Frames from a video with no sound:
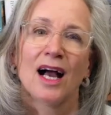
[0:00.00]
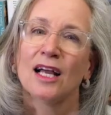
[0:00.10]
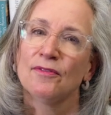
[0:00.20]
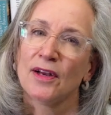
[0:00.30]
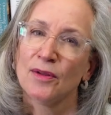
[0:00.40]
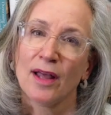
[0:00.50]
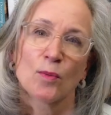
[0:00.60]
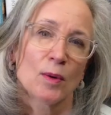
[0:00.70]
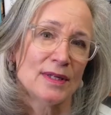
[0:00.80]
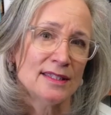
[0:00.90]
I found that
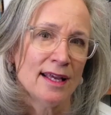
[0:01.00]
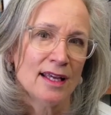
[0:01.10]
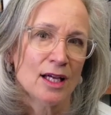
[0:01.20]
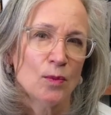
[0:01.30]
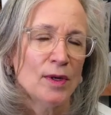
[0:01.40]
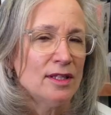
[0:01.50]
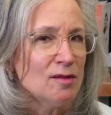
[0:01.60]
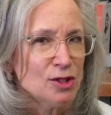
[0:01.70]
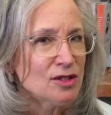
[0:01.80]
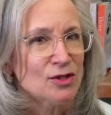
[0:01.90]
when we take it, we
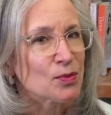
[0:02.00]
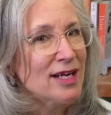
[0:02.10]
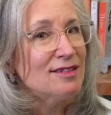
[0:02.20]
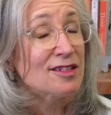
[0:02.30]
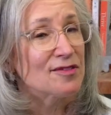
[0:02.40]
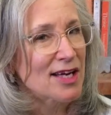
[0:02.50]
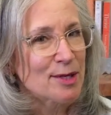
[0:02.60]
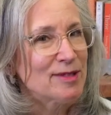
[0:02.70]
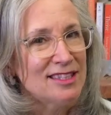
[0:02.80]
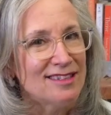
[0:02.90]
don't just raise our
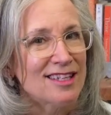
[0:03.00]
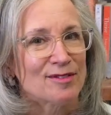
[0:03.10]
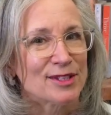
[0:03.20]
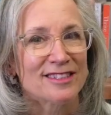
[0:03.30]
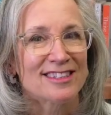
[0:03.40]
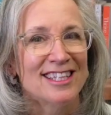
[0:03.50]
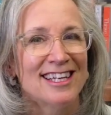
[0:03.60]
vitamin D levels,